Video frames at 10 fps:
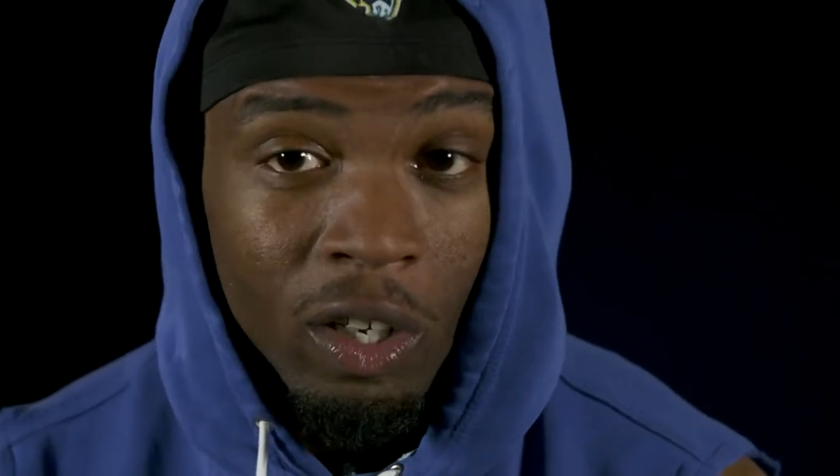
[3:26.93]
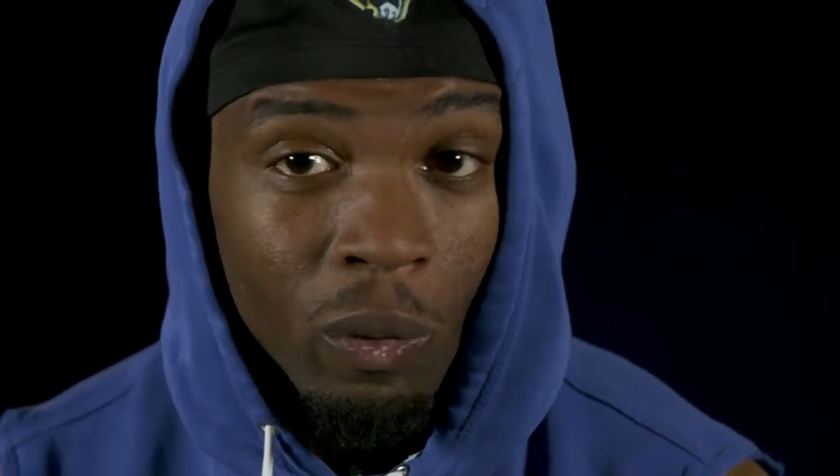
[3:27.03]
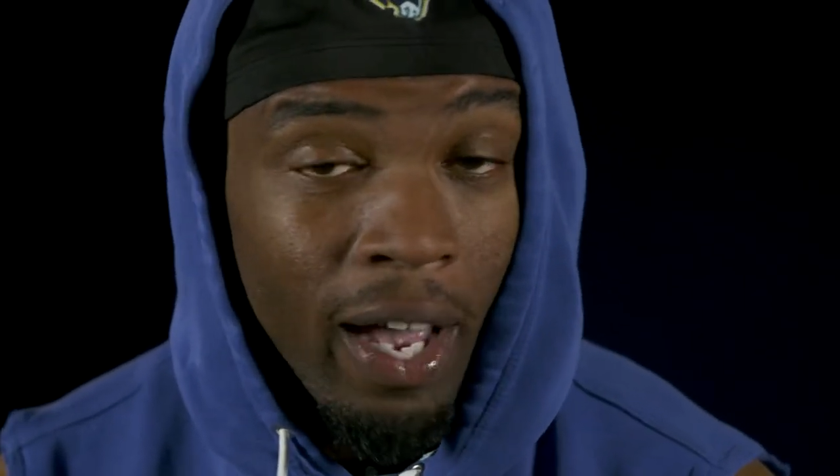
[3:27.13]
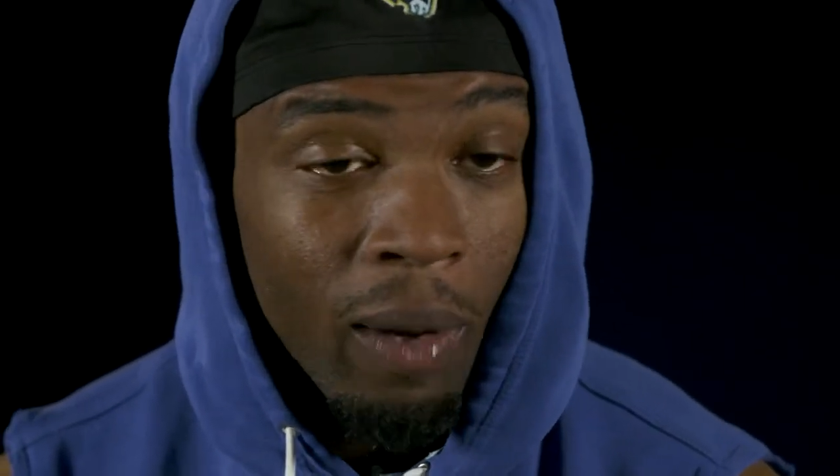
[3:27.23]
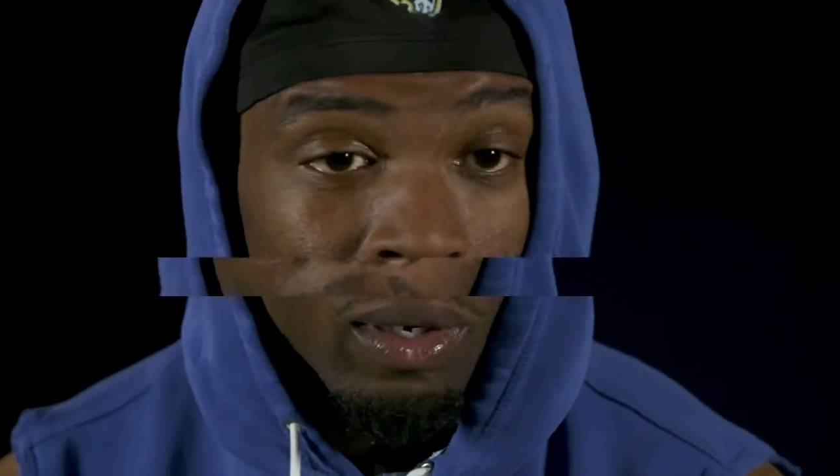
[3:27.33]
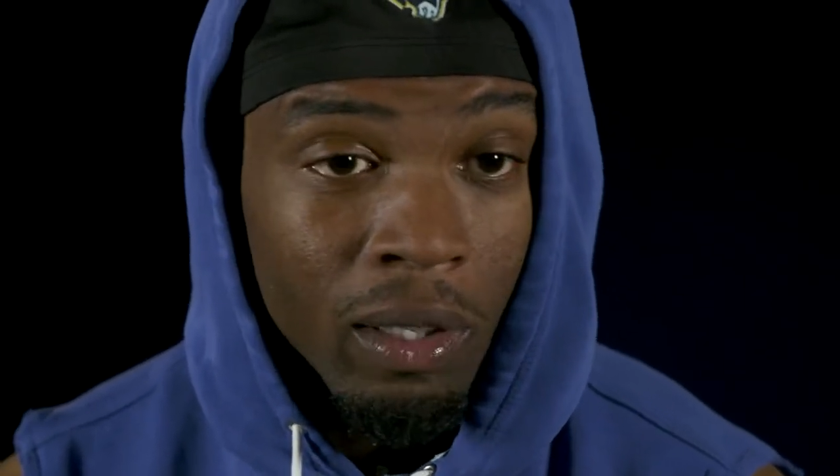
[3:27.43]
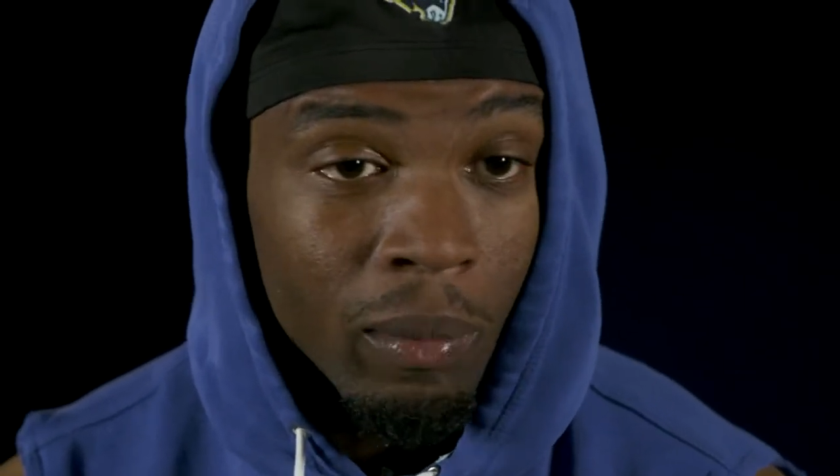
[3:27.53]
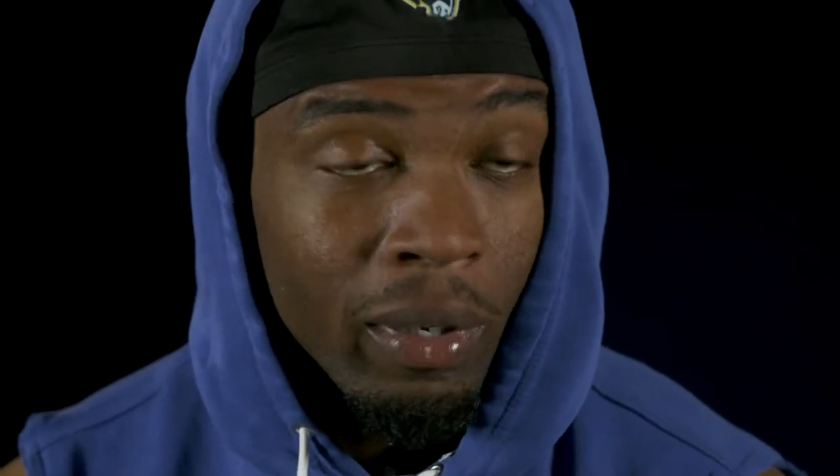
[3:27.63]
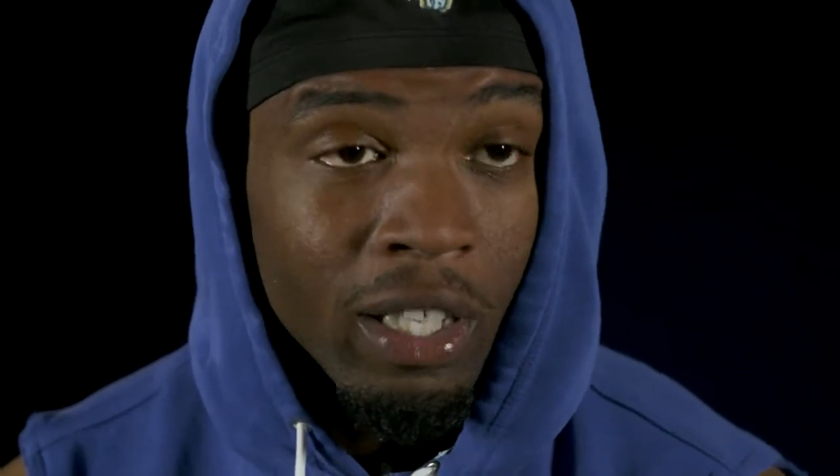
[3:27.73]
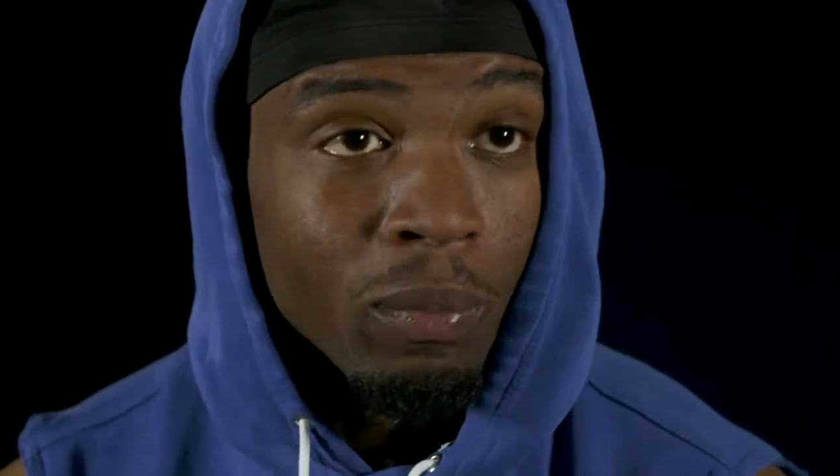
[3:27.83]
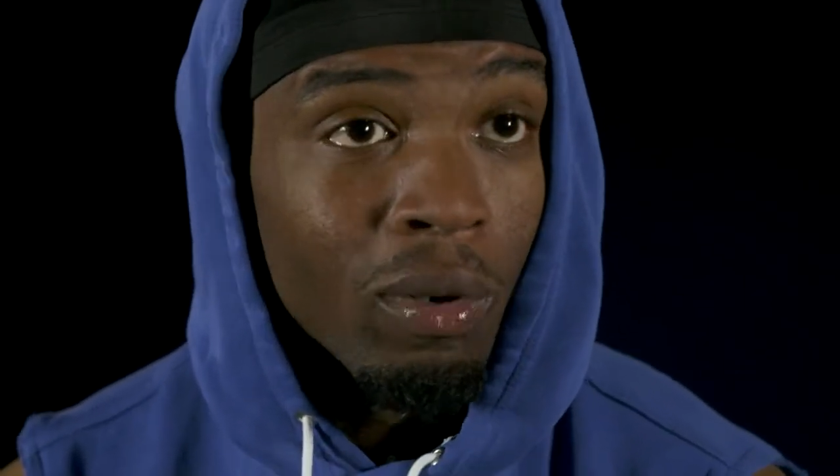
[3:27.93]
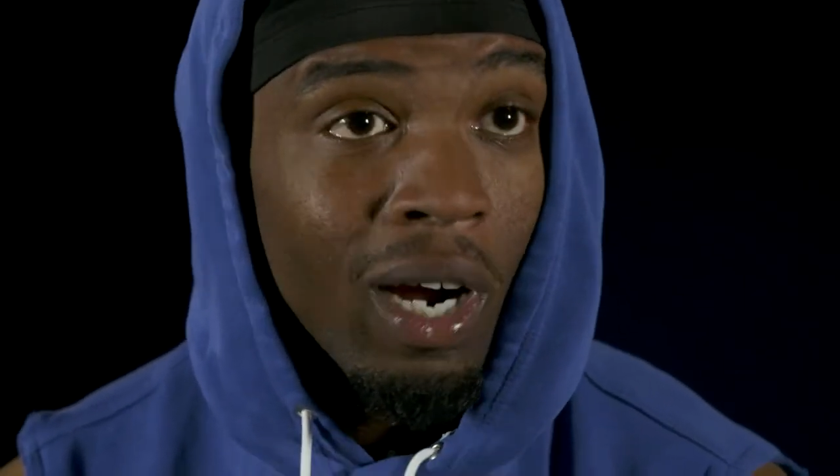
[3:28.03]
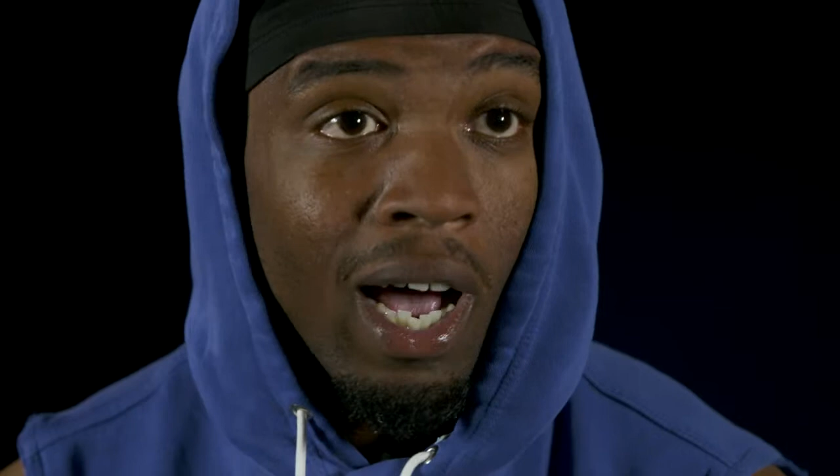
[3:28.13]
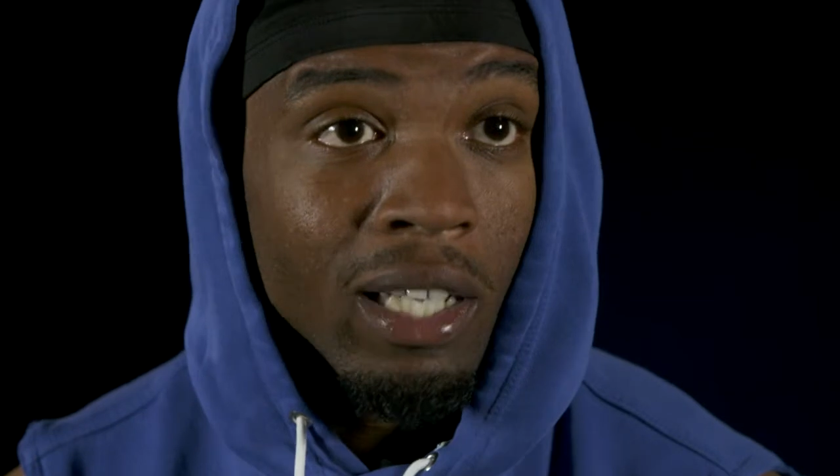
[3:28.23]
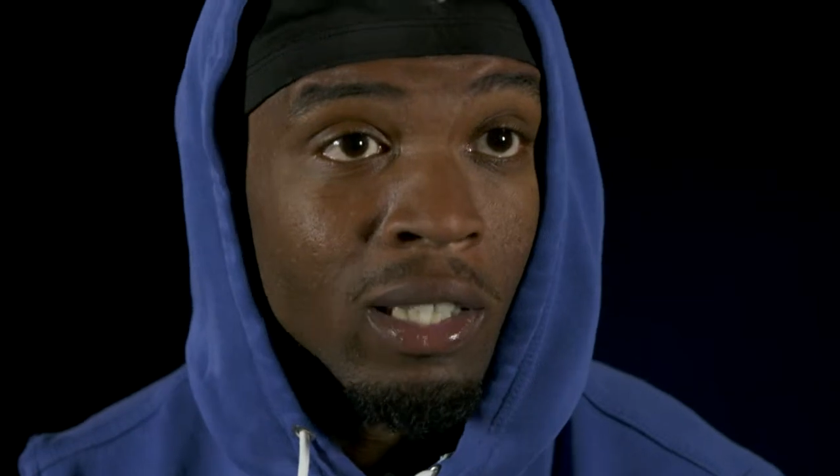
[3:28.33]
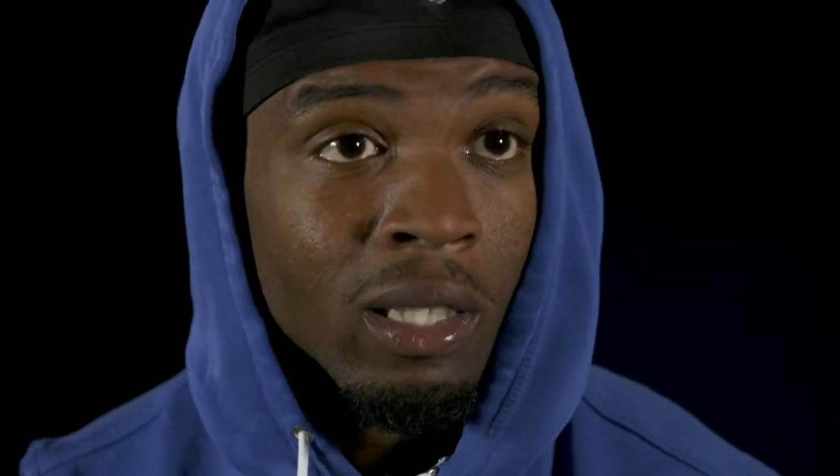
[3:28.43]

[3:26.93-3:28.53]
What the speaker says: he gonna have one of the biggest prides,